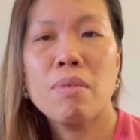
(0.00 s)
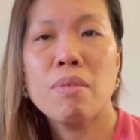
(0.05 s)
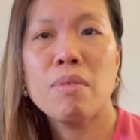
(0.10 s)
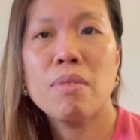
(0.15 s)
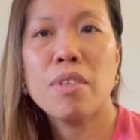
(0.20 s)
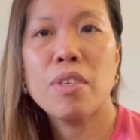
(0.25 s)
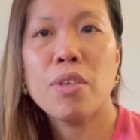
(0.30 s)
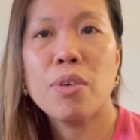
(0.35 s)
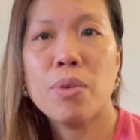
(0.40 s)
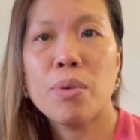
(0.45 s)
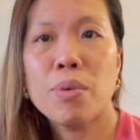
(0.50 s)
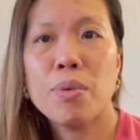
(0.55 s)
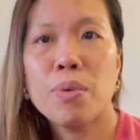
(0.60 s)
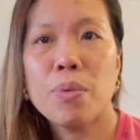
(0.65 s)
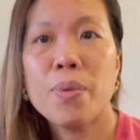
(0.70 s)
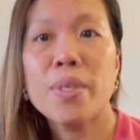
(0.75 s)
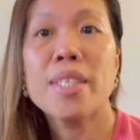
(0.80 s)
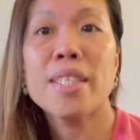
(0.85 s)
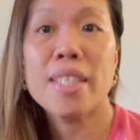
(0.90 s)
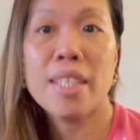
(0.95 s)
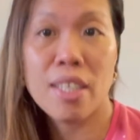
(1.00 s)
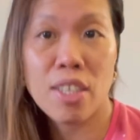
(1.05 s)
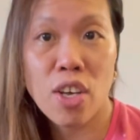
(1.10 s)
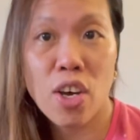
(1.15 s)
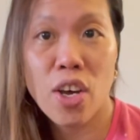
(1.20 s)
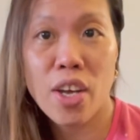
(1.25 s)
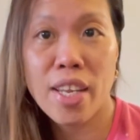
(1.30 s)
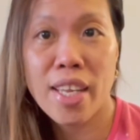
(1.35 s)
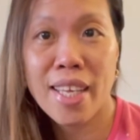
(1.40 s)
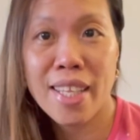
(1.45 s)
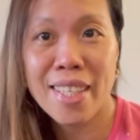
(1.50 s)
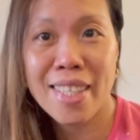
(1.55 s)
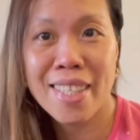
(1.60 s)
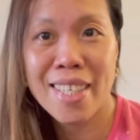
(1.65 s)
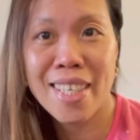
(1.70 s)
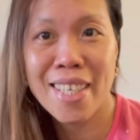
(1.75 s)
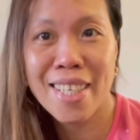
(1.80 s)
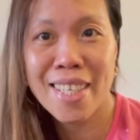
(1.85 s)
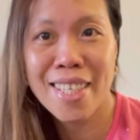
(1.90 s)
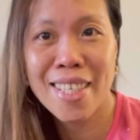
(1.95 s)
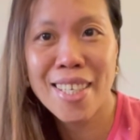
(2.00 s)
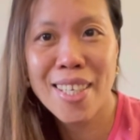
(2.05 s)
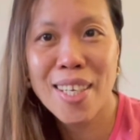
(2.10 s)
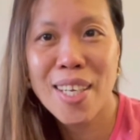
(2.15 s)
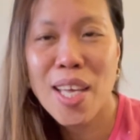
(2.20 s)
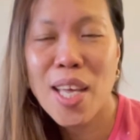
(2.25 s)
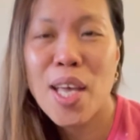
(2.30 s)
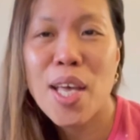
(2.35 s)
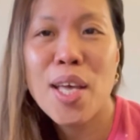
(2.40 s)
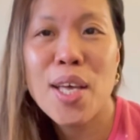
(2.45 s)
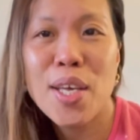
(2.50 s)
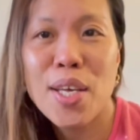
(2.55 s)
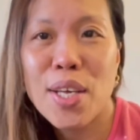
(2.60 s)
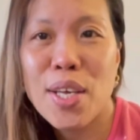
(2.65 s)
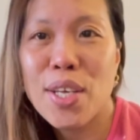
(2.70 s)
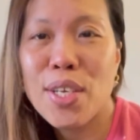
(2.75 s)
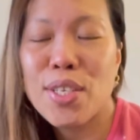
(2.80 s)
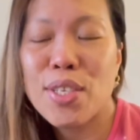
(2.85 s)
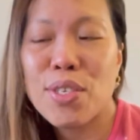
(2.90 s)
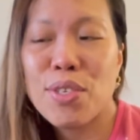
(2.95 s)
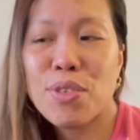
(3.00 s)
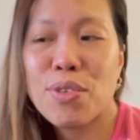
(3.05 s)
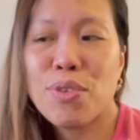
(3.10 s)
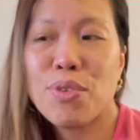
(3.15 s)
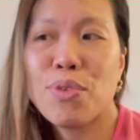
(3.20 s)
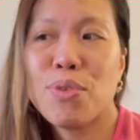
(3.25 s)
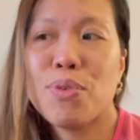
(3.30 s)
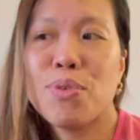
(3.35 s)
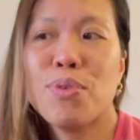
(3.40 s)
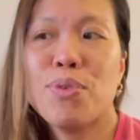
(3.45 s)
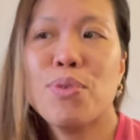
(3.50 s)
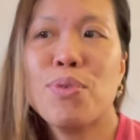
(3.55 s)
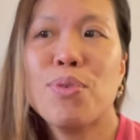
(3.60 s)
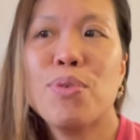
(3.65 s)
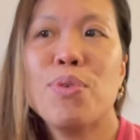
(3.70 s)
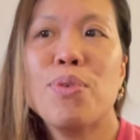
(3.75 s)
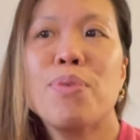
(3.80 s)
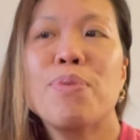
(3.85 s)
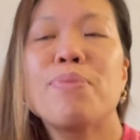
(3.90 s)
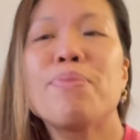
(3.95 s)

you know, we still got it. So